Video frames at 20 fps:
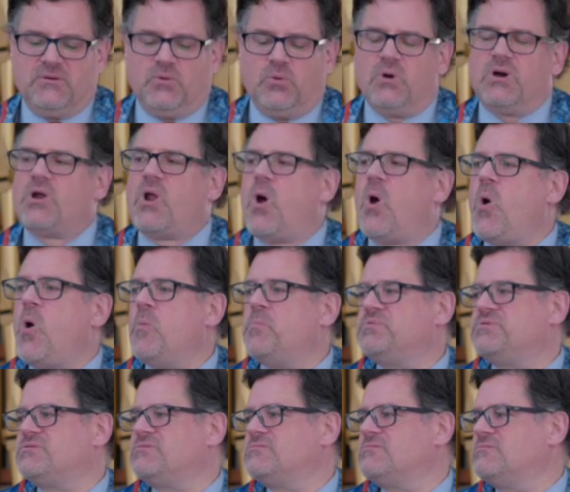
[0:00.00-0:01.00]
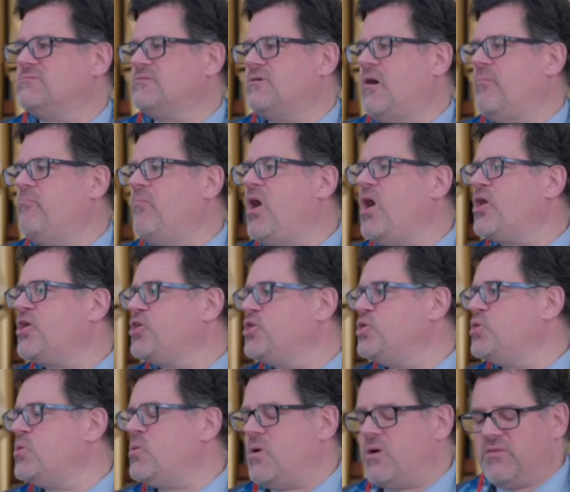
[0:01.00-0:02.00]
What hopes among
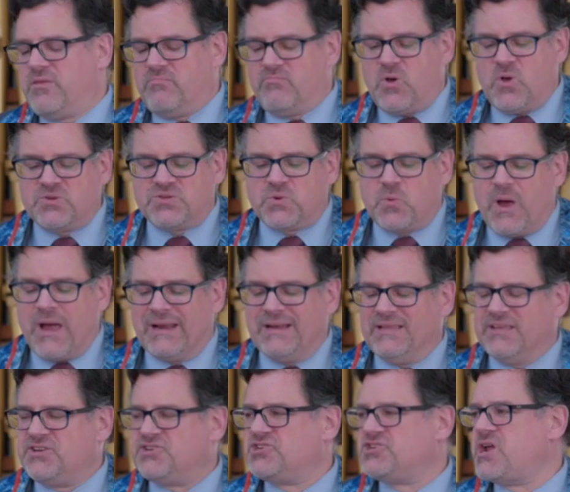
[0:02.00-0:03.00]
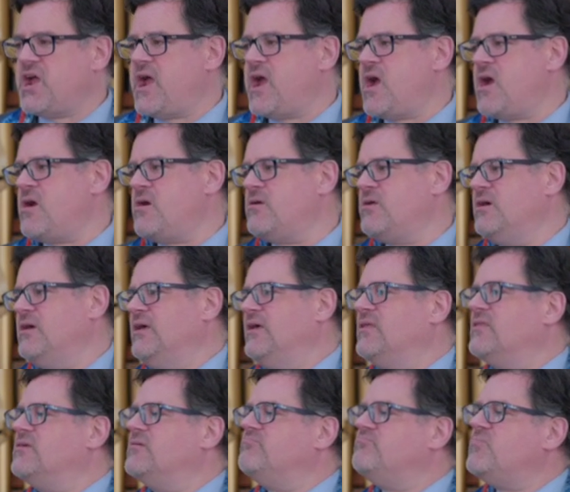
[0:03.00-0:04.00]
you are the most widely shared,
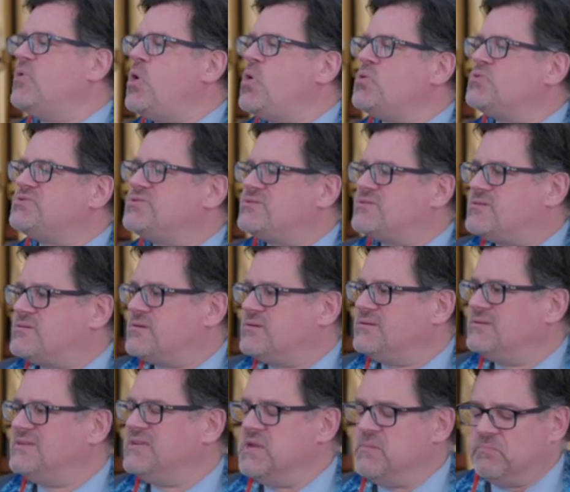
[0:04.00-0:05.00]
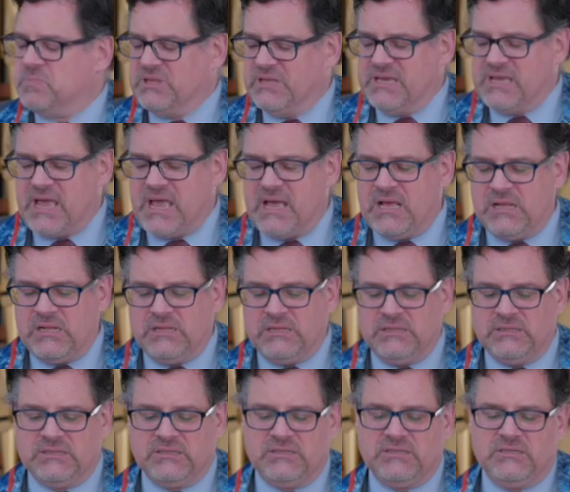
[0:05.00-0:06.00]
the most deeply
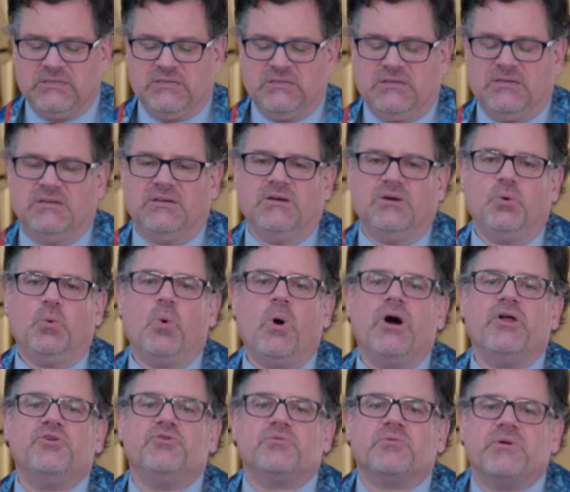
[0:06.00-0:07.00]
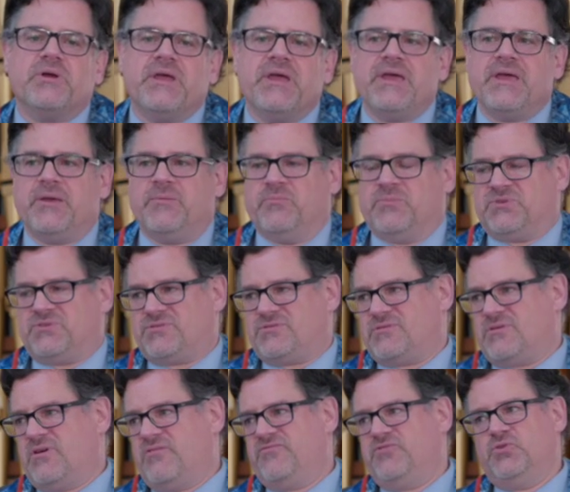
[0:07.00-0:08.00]
held? What dreams
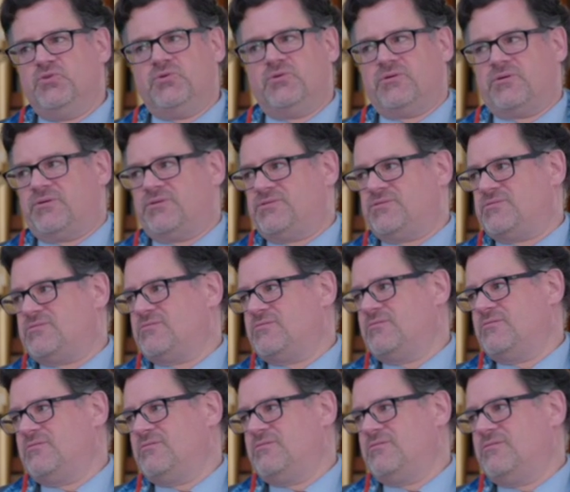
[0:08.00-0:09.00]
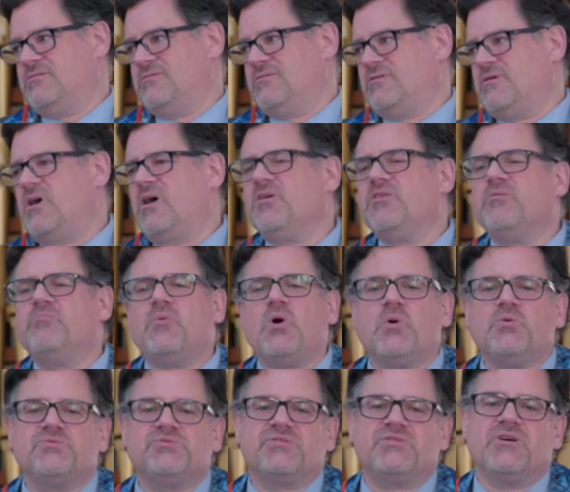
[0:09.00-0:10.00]
of yours are the
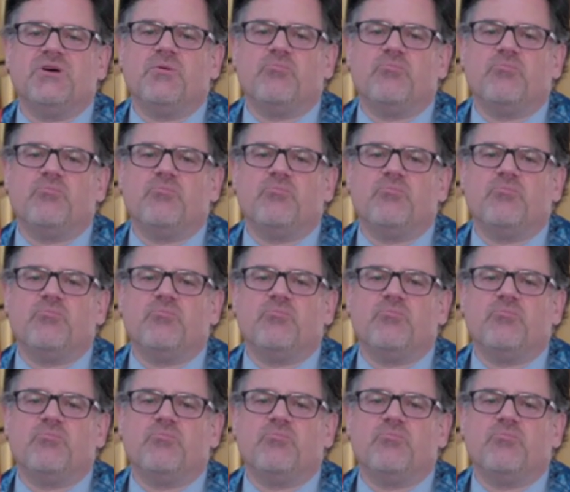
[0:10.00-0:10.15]
most